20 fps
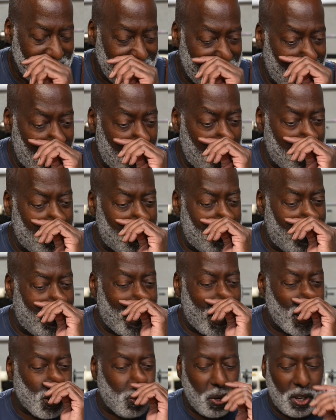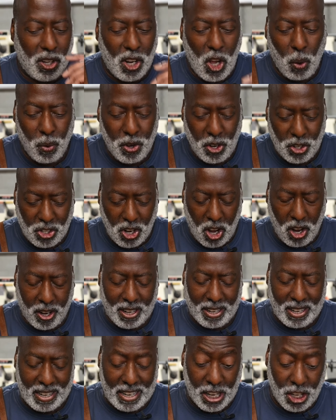And as we know, when you're
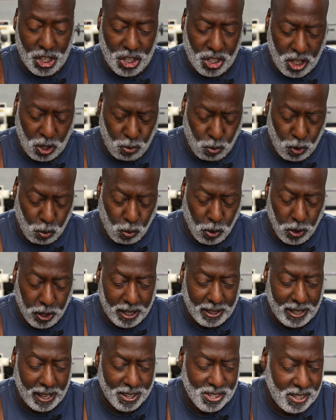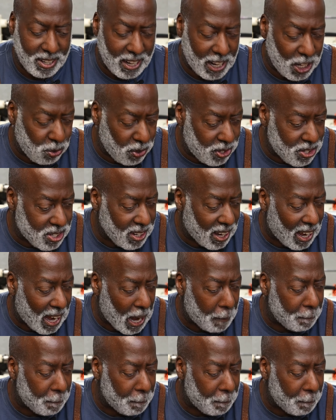talking ish in woodworking, that's dangerous.